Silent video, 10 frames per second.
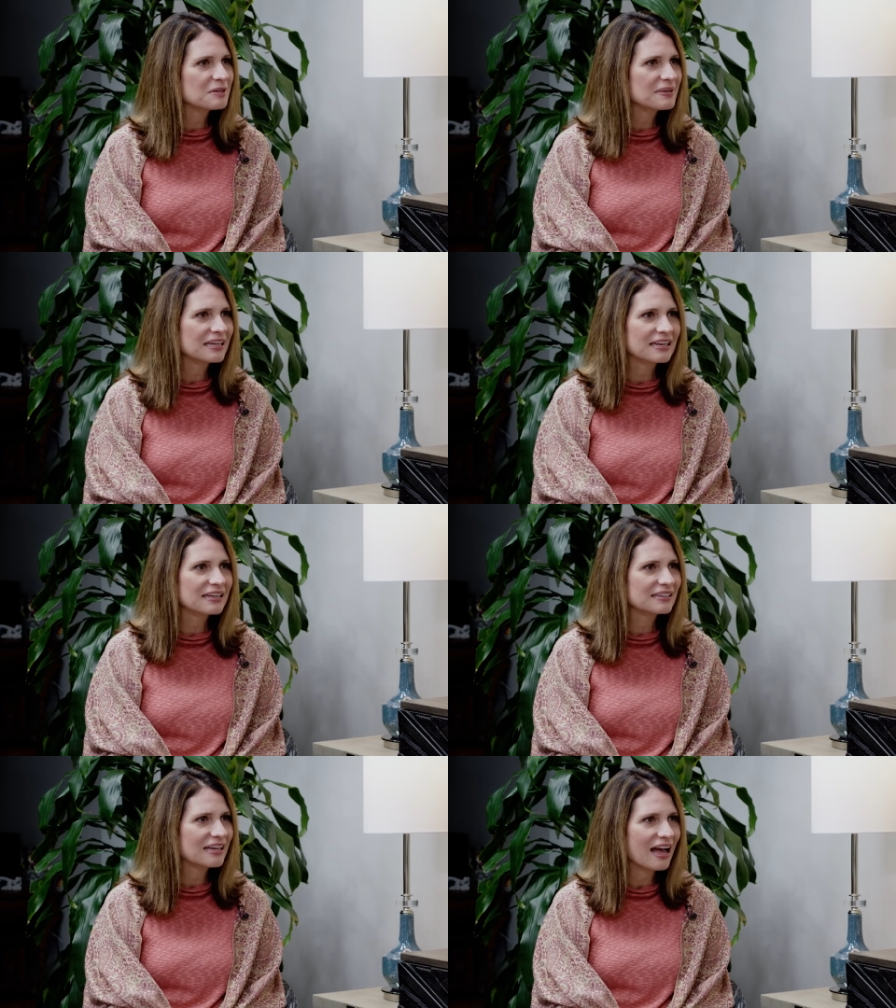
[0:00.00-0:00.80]
the
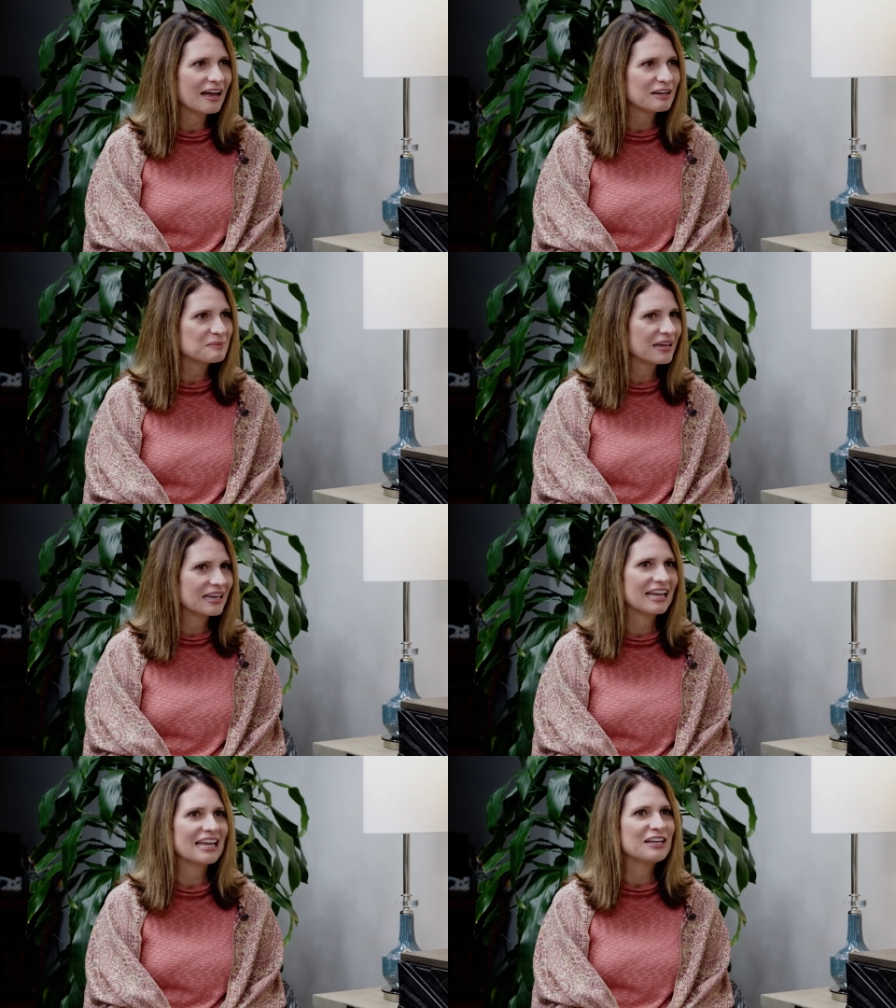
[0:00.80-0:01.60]
beginning of time,
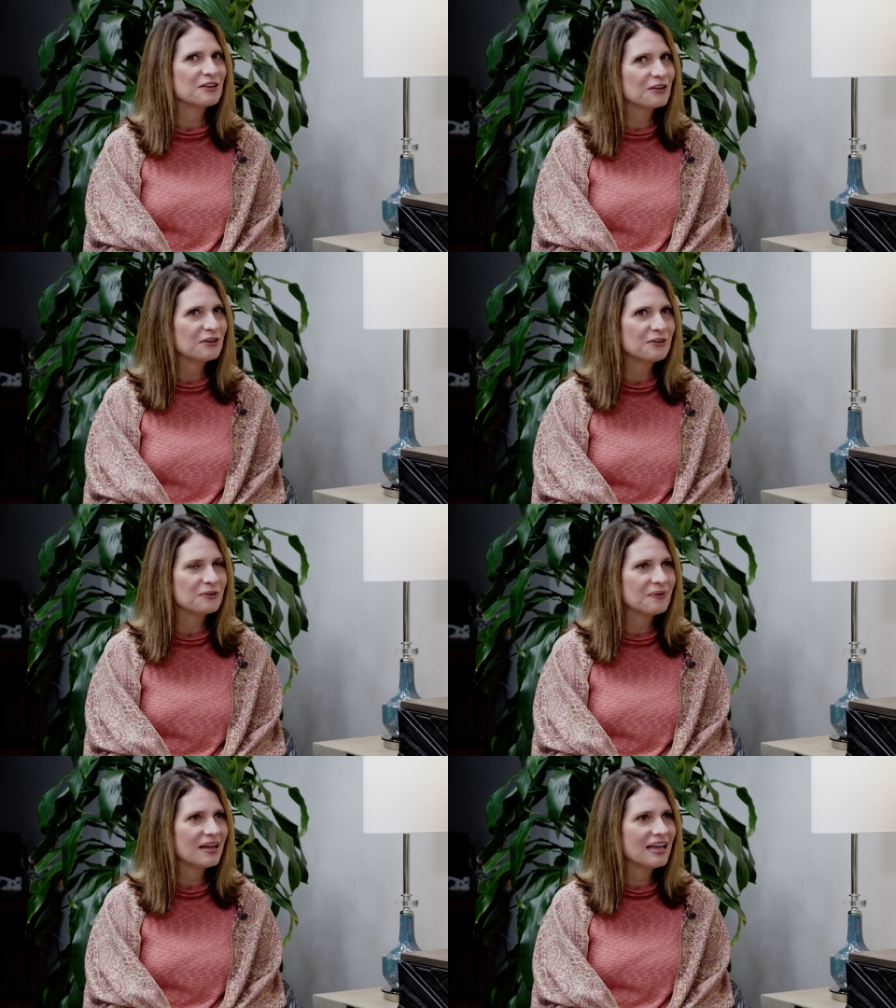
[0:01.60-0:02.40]
and He
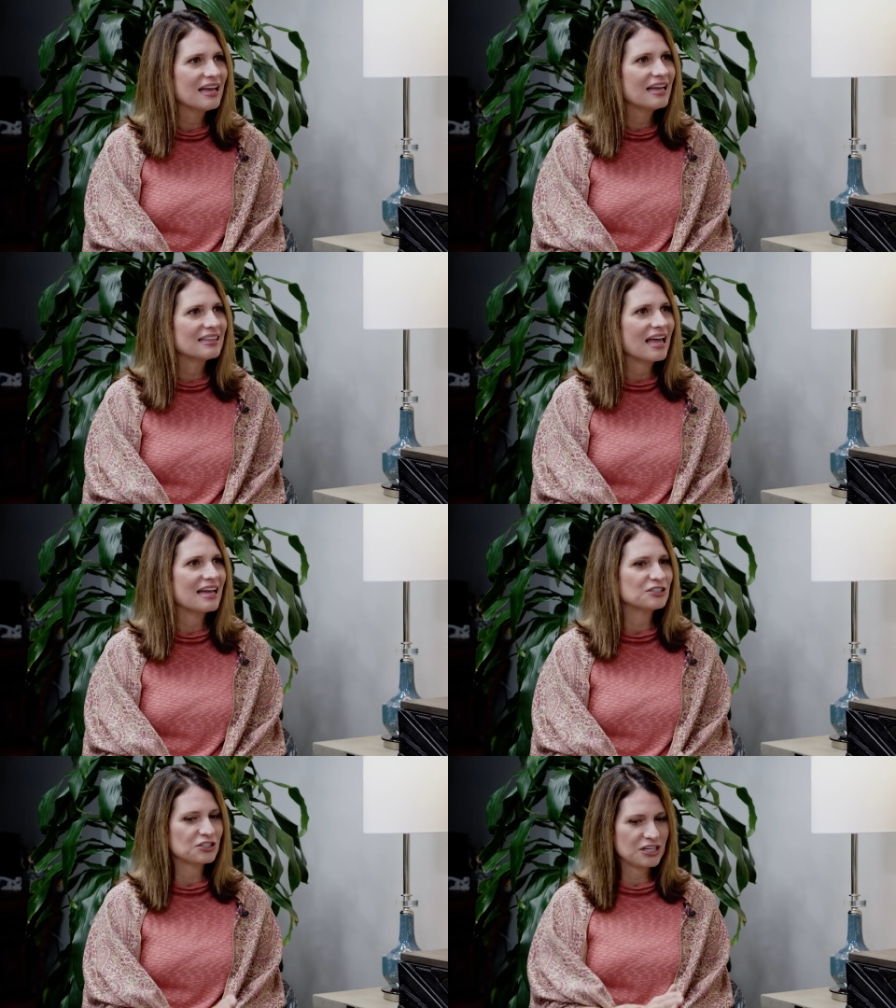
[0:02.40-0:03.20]
knew
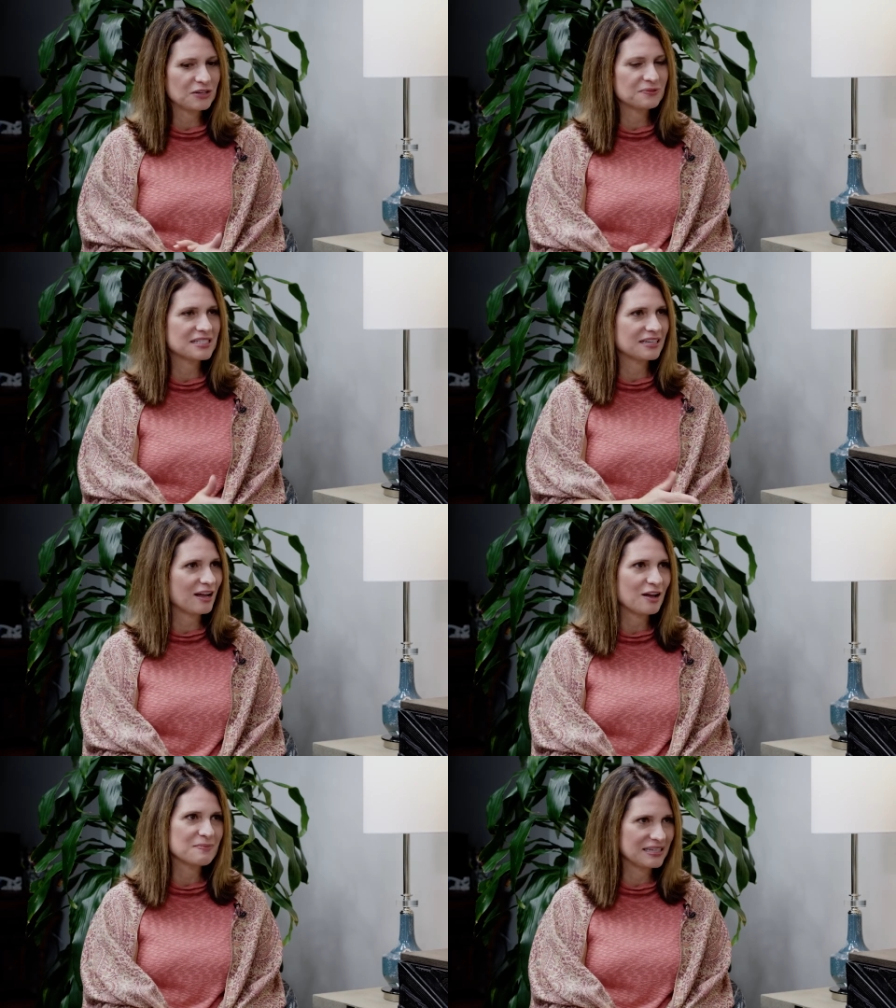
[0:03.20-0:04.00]
that she was to
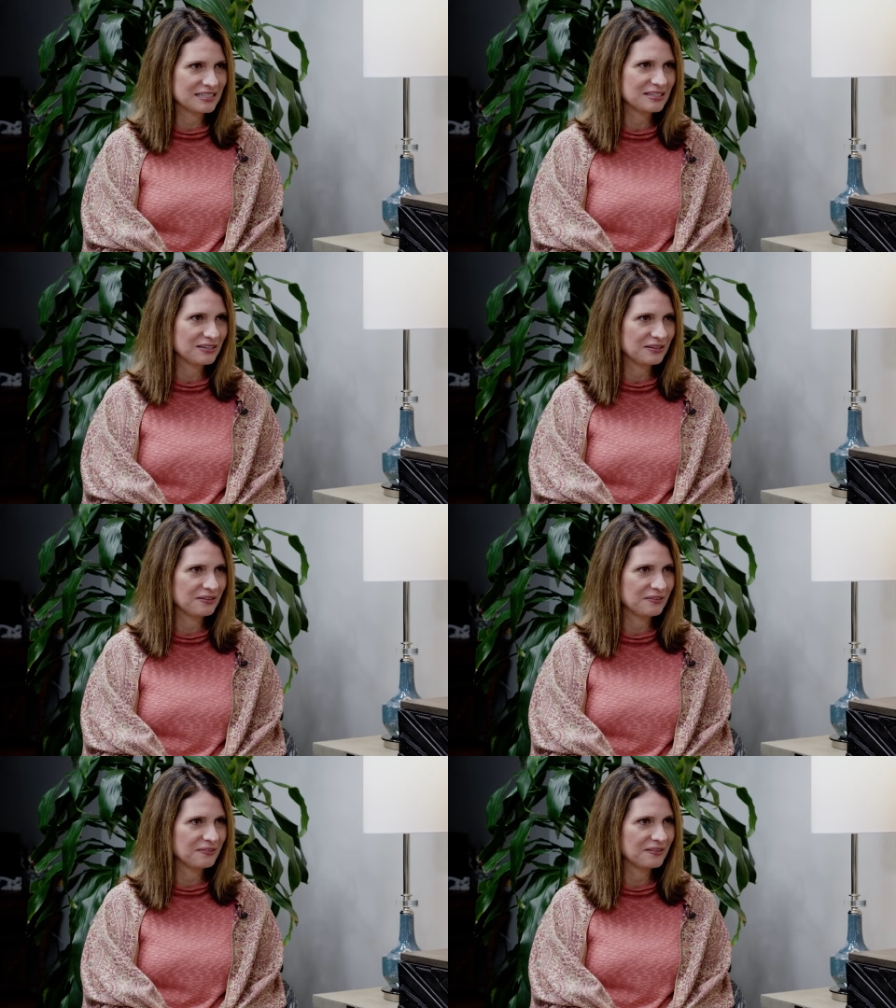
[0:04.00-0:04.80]
come
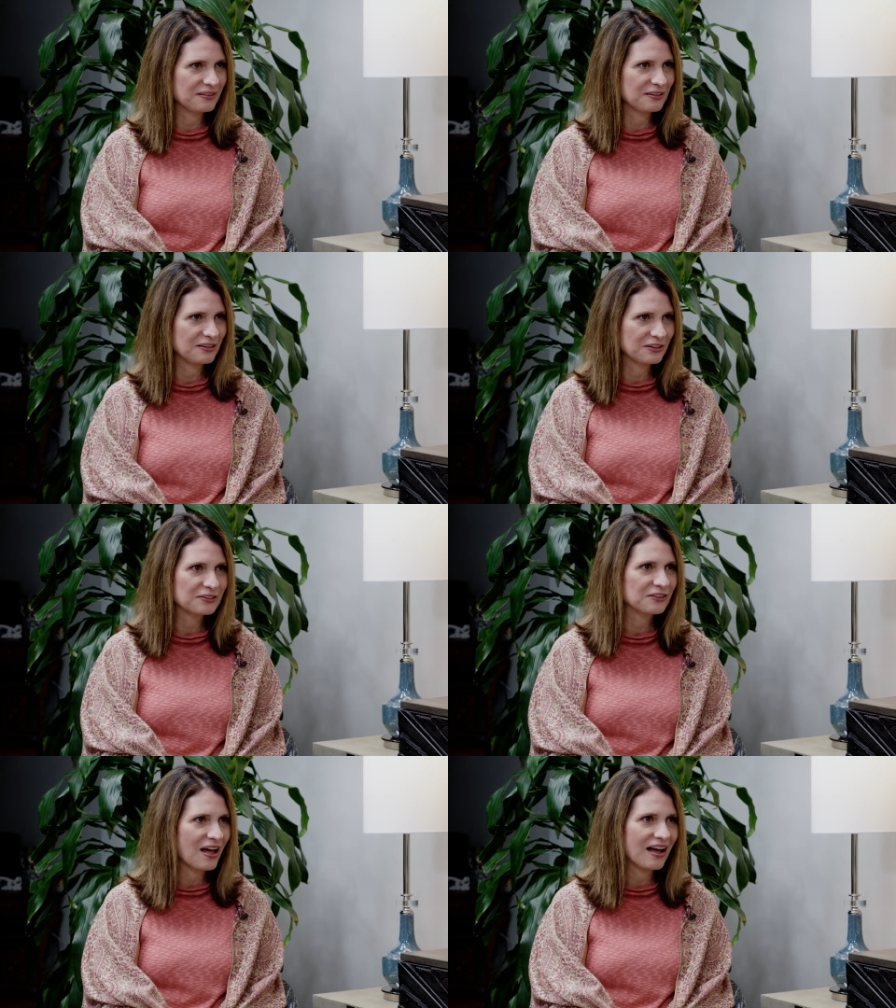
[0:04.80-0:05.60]
into
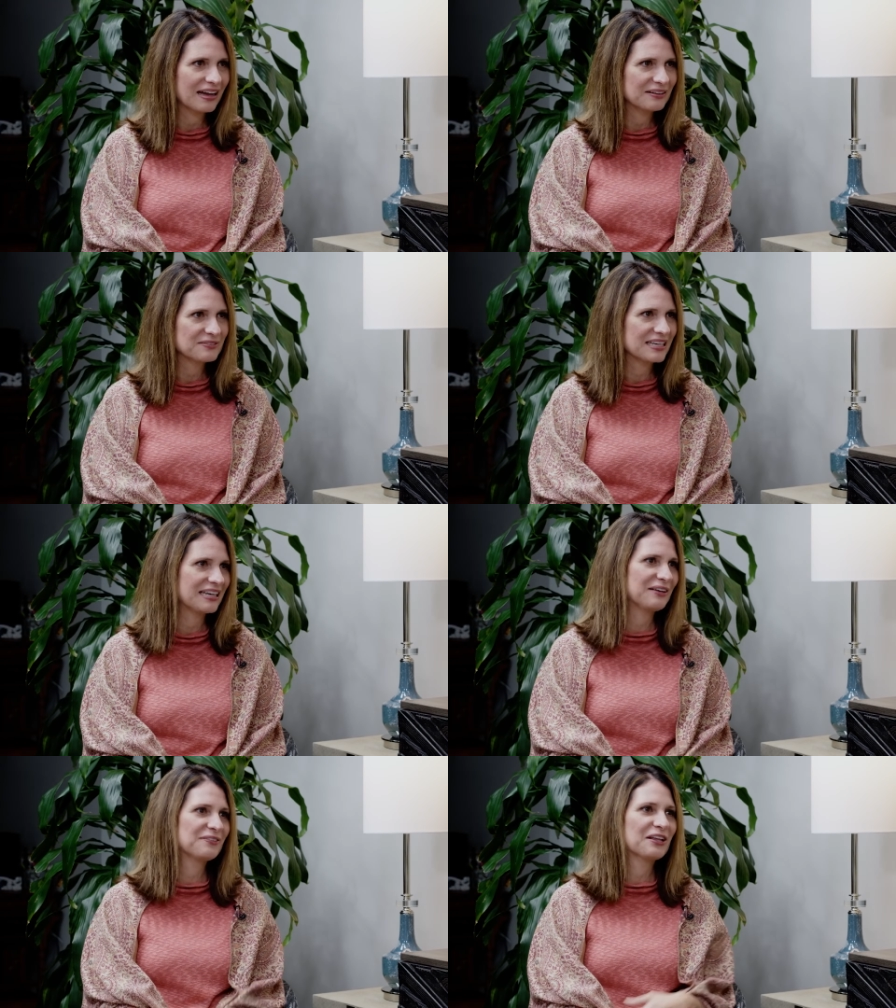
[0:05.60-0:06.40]
your lives, and
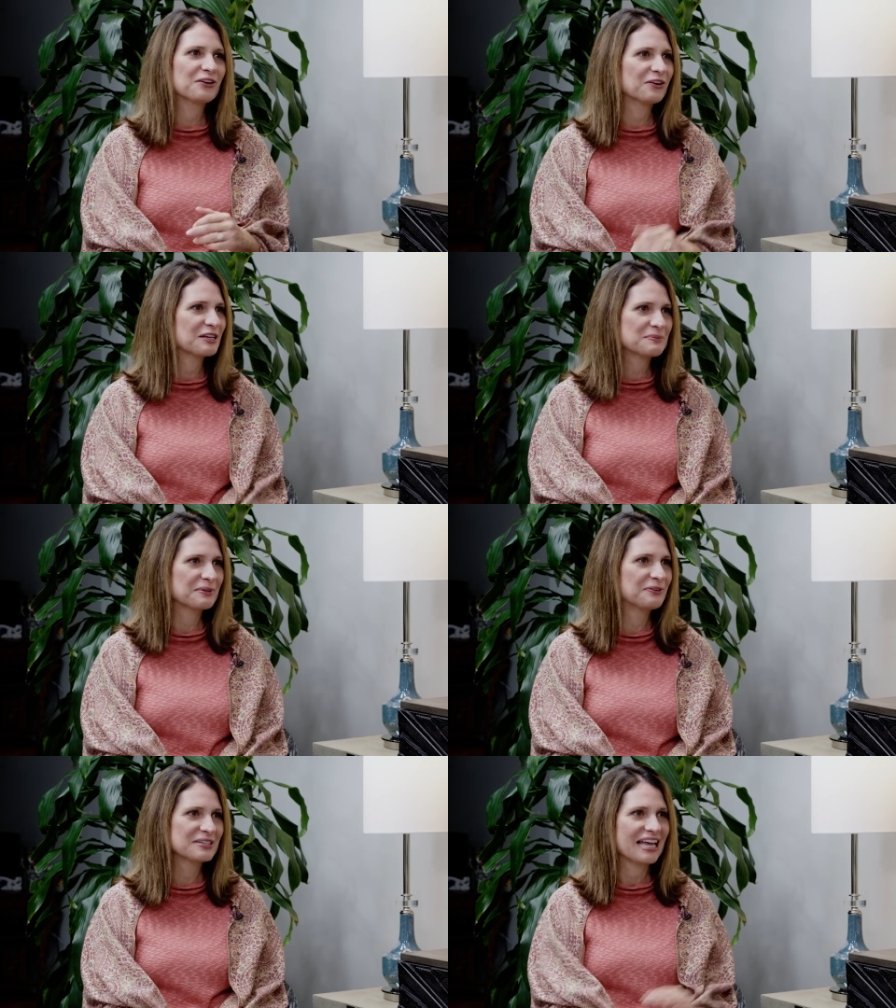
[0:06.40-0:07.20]
yes. even though your
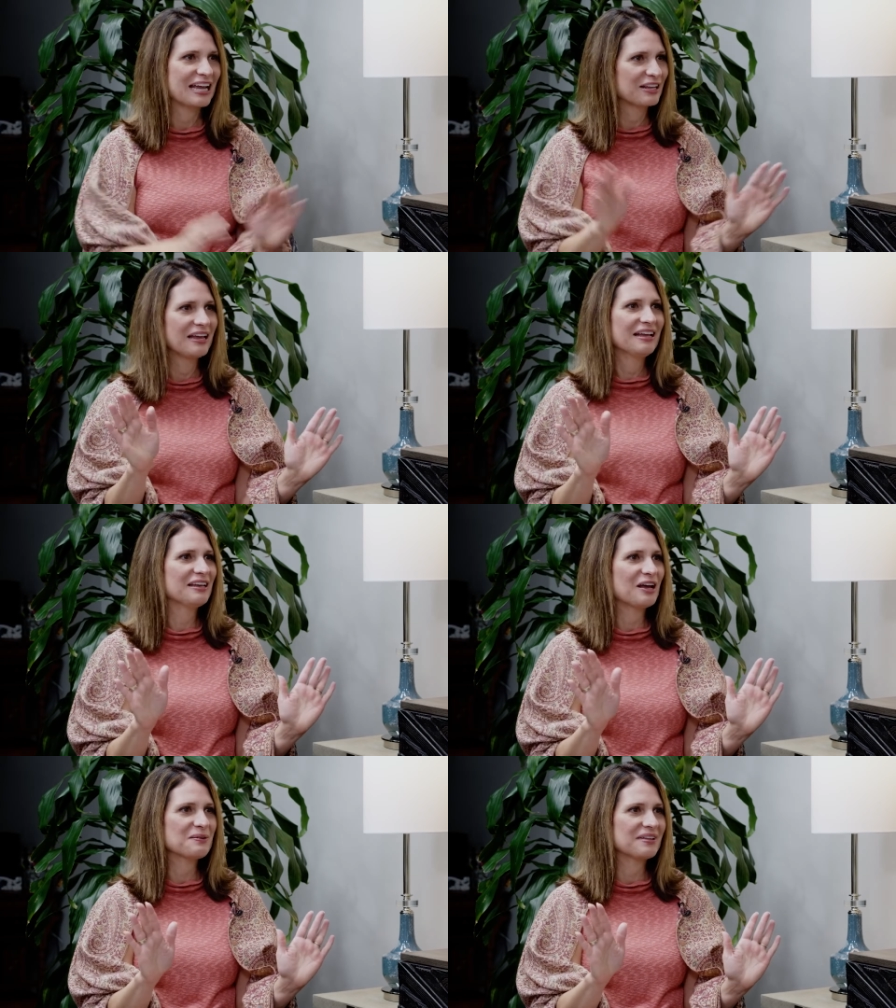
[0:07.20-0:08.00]
husband was like,
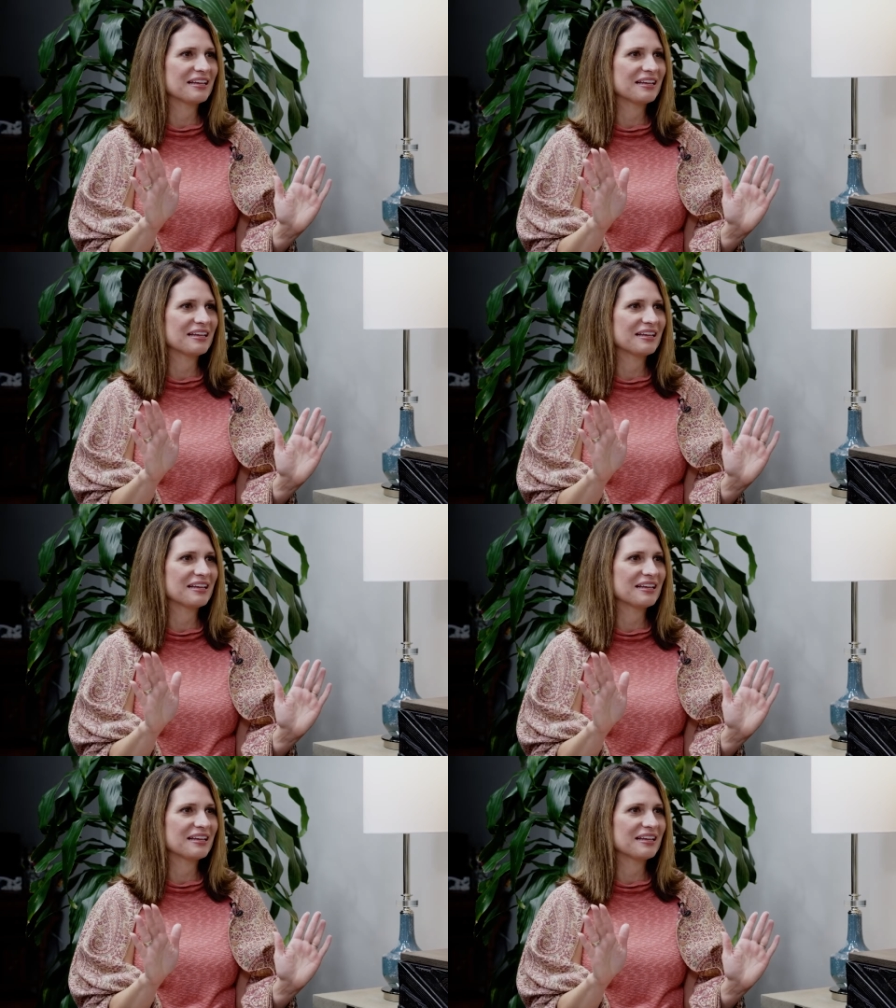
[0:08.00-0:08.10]
"Not, no.